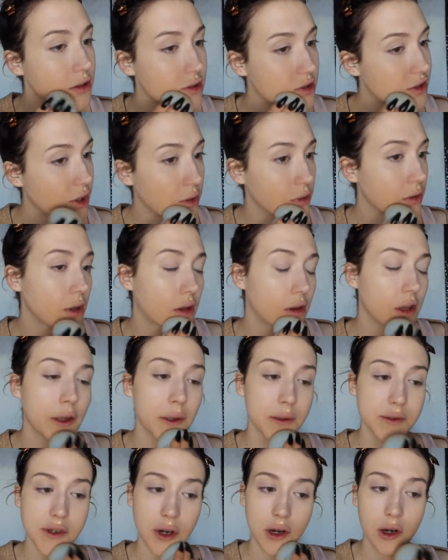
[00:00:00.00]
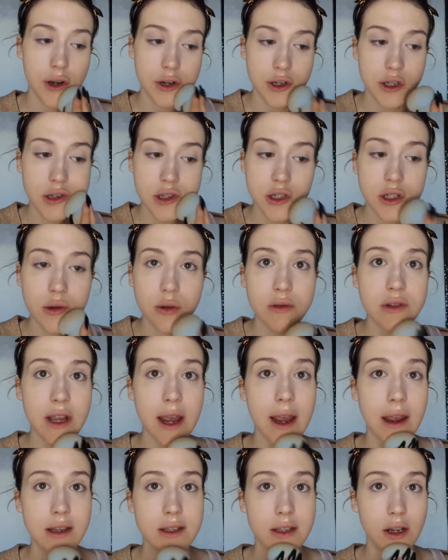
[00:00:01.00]
so the clothes aren't too
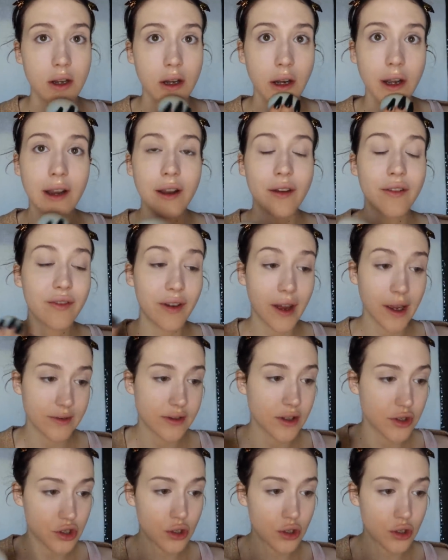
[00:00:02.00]
tight on Five's